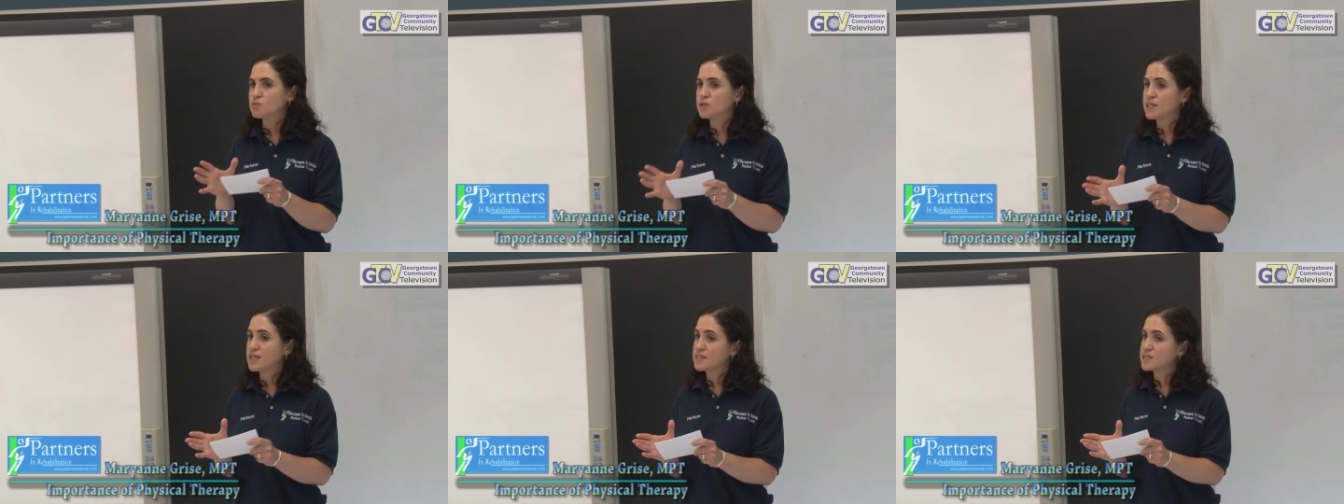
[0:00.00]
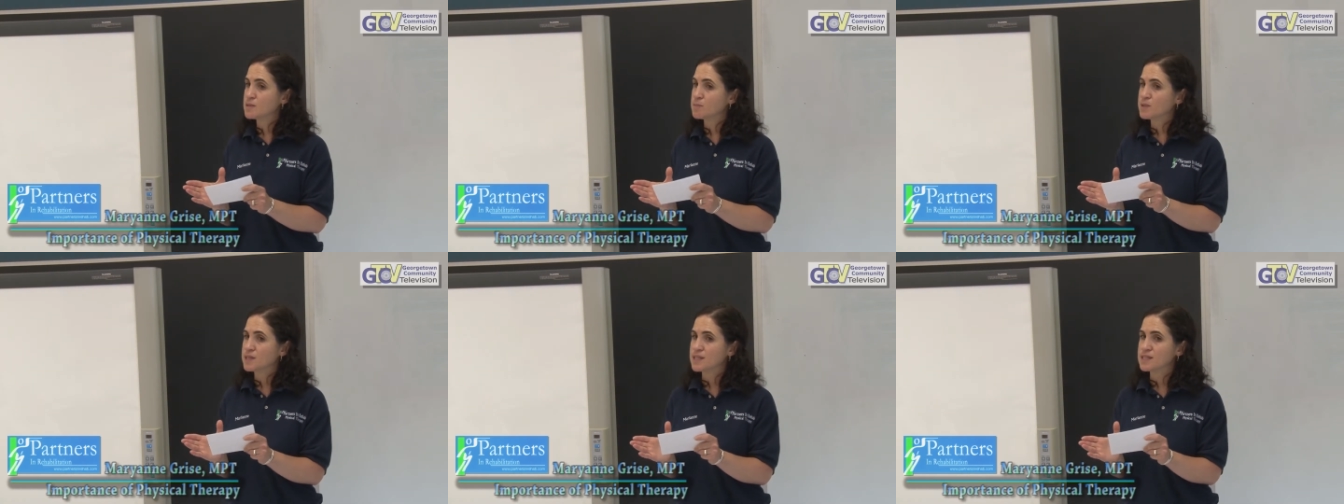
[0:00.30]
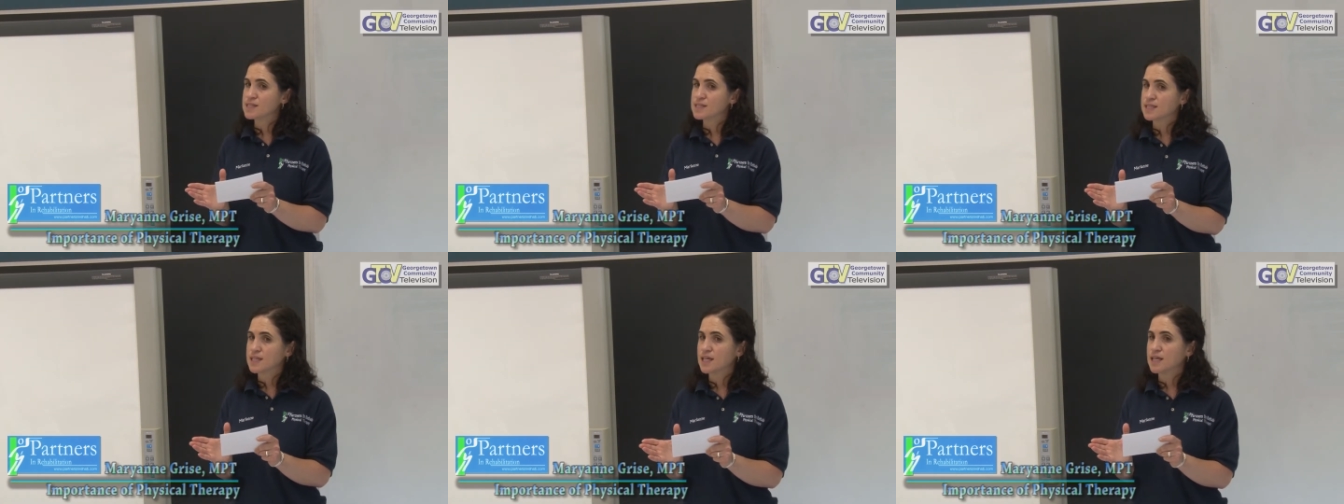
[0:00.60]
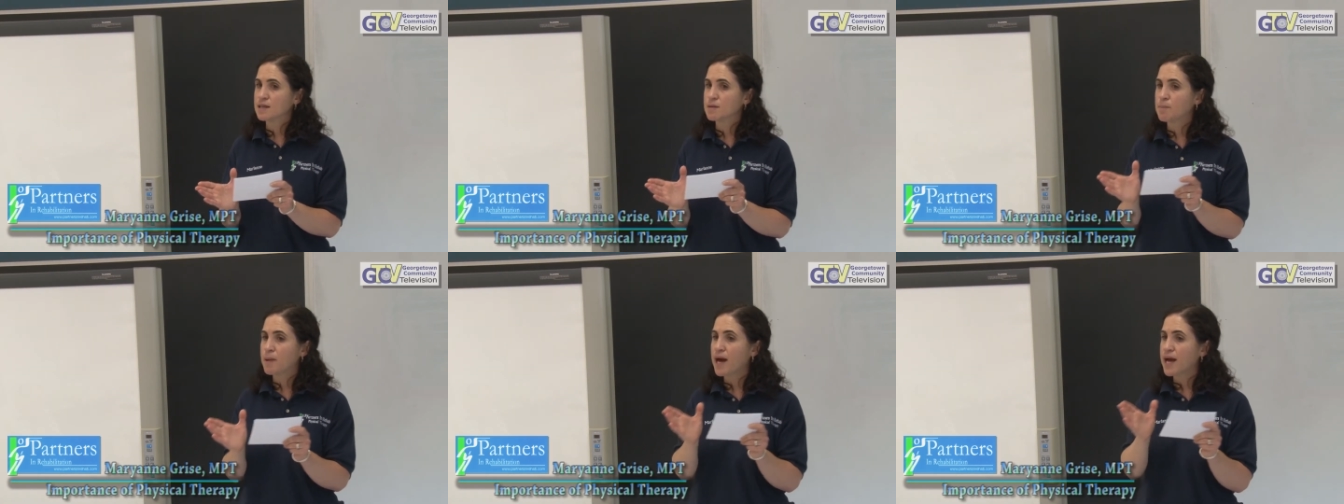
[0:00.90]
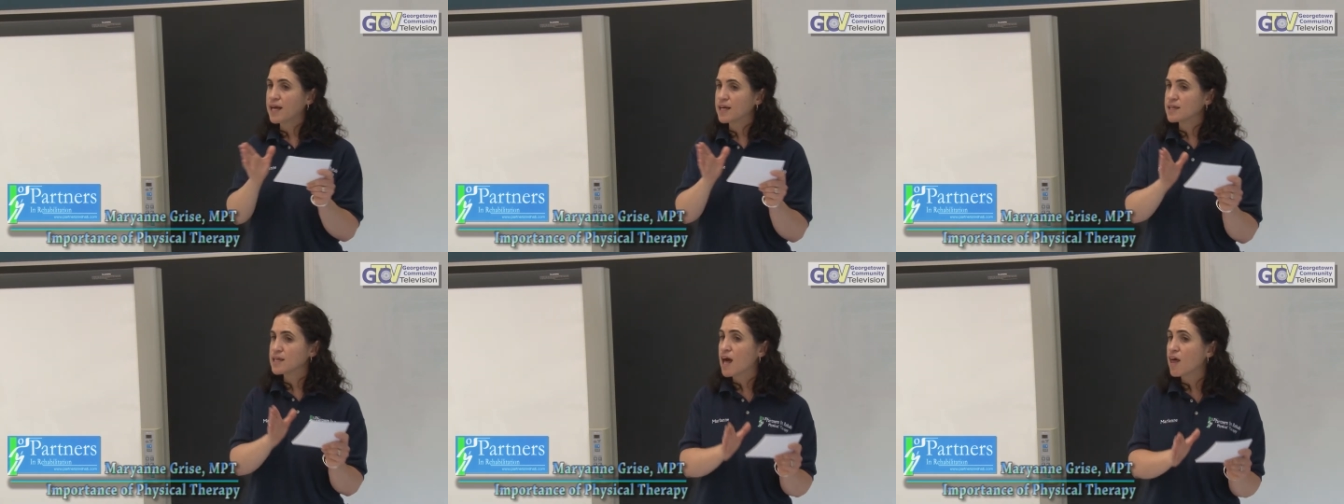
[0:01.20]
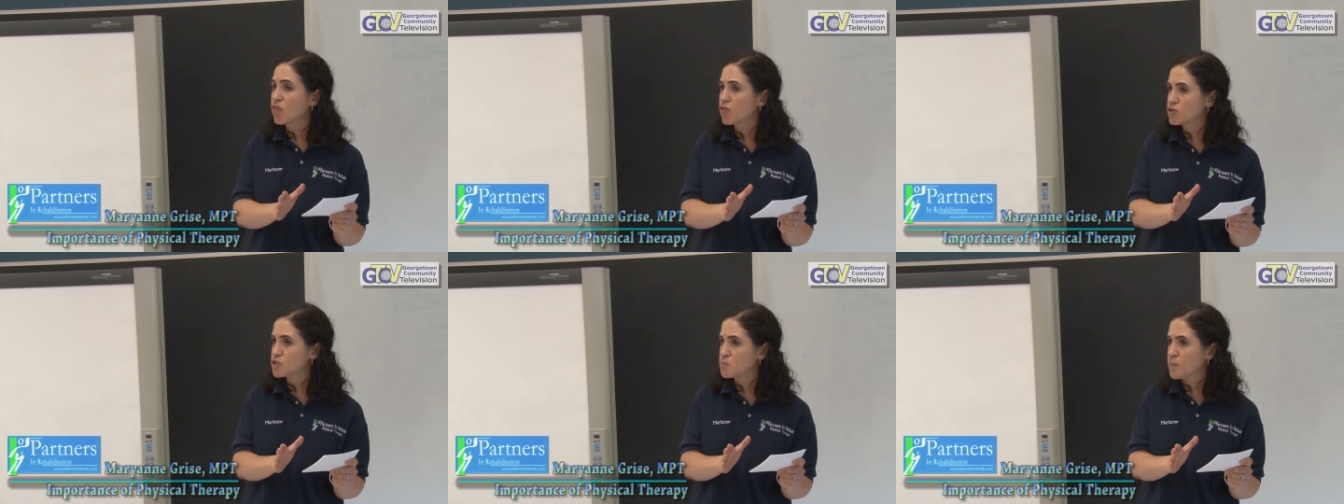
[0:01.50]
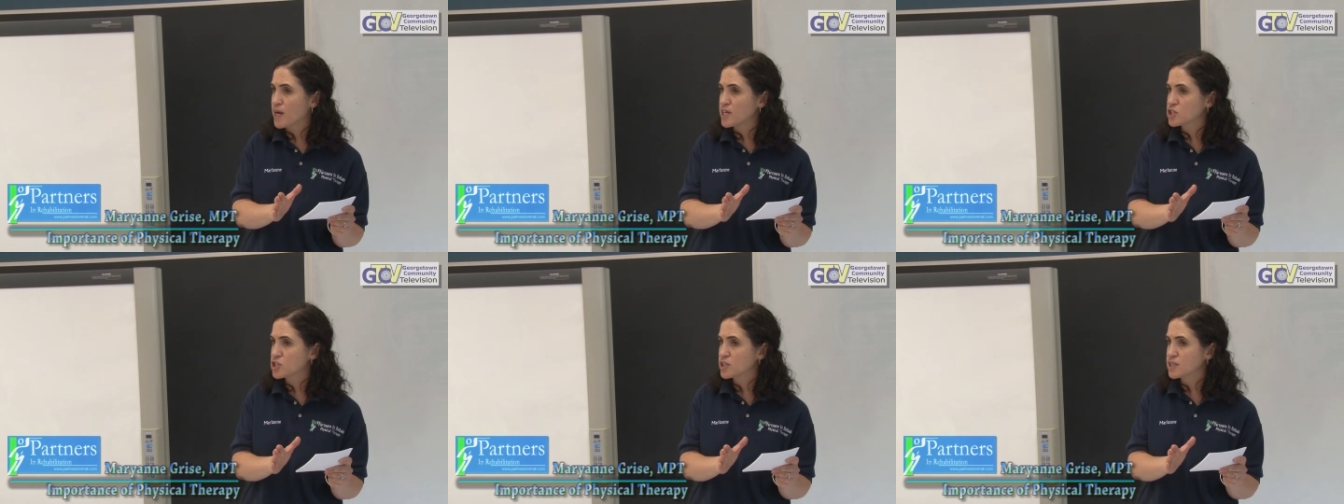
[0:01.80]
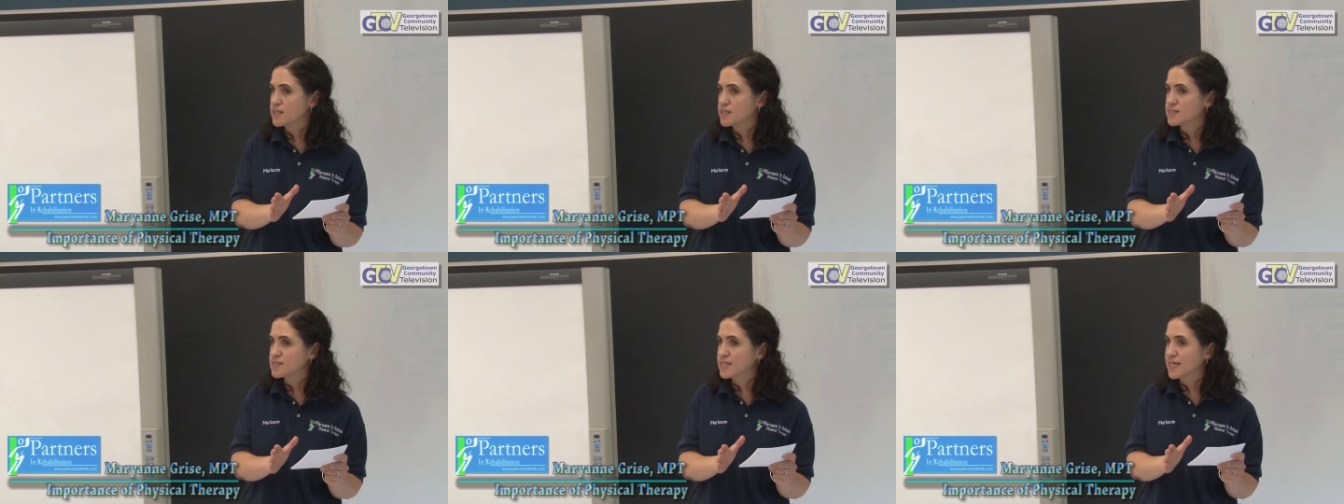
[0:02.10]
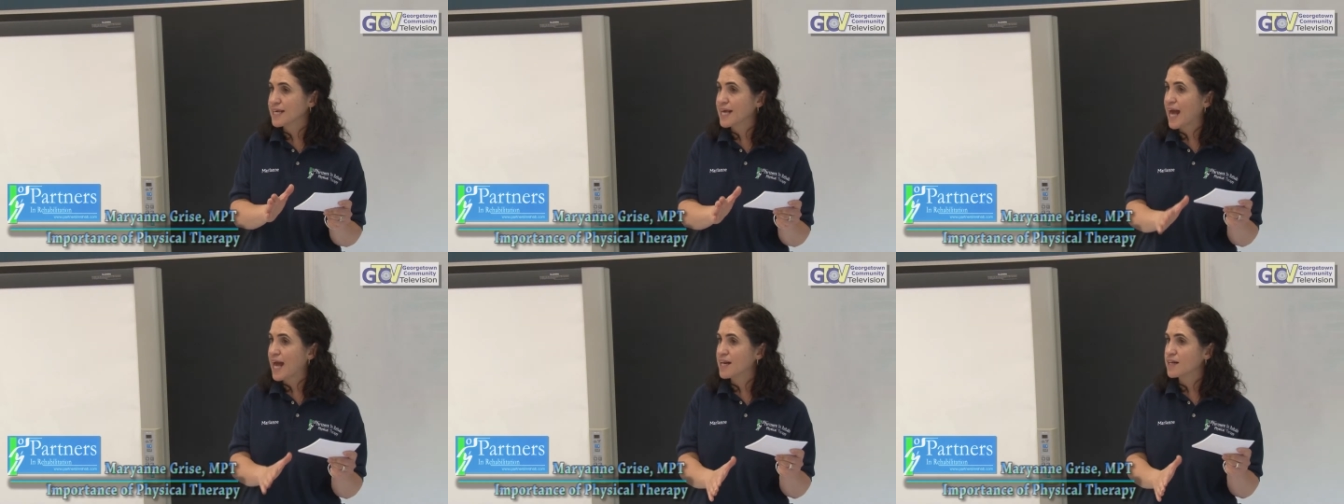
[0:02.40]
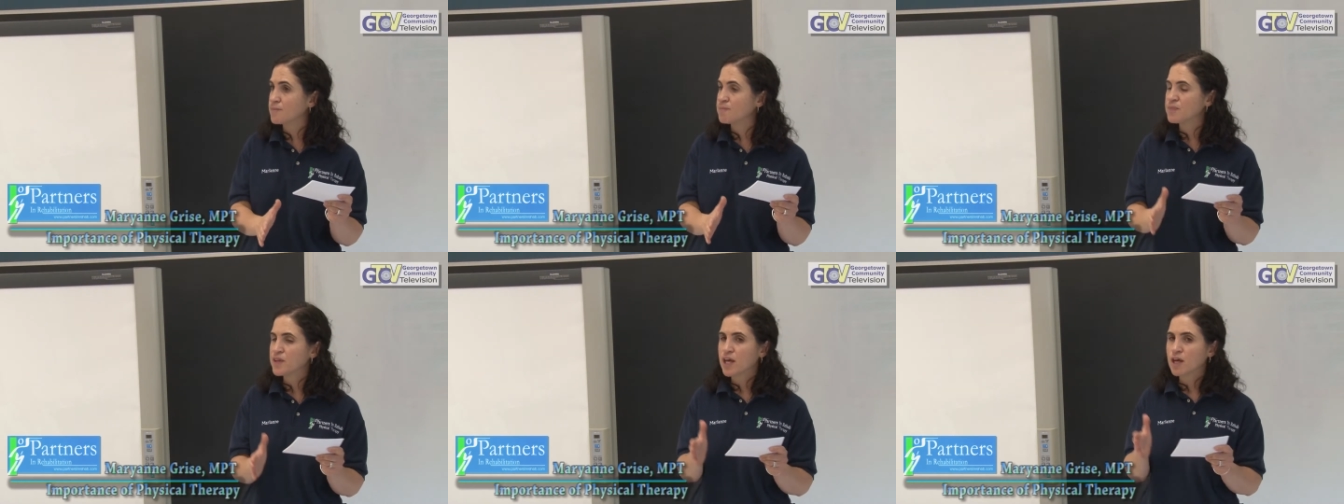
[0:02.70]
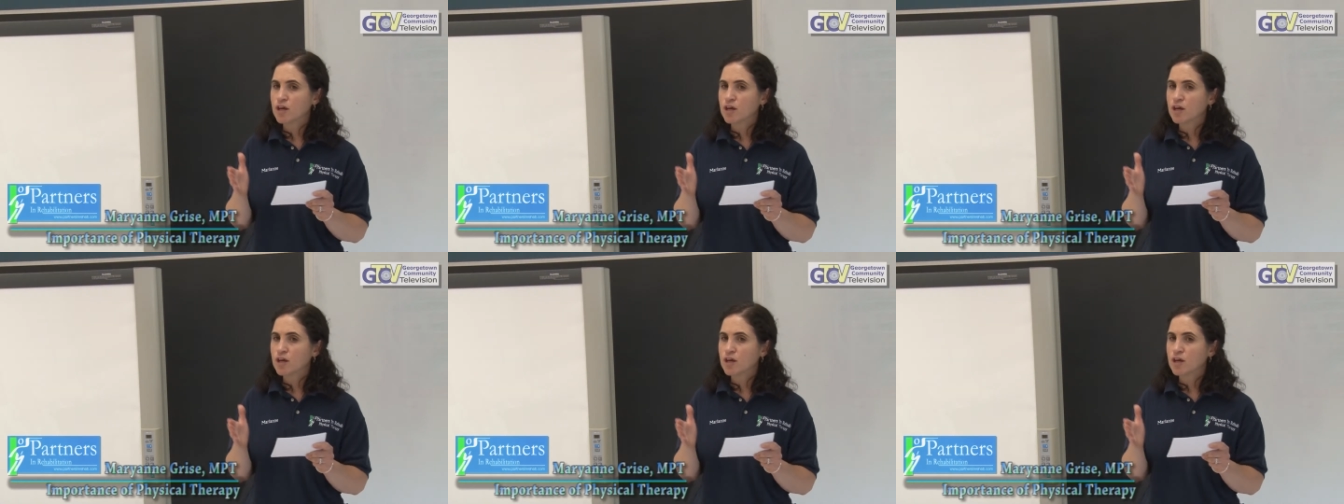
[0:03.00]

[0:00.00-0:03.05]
need to be seen by another specialist, again,